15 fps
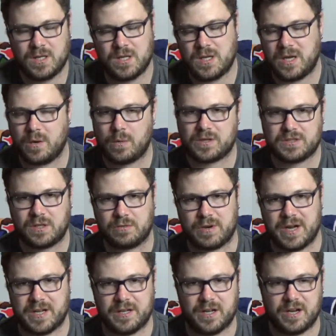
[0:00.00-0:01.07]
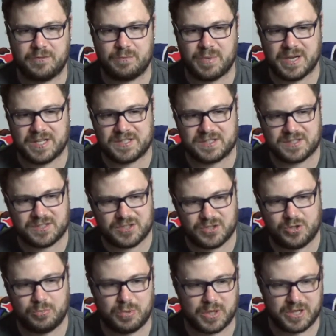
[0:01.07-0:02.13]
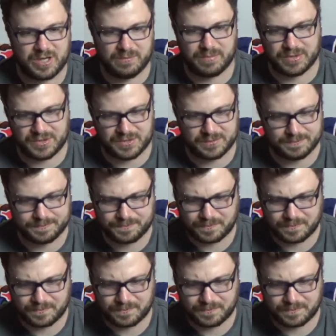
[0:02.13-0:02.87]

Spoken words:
it works alright enough, but it's super cumbersome.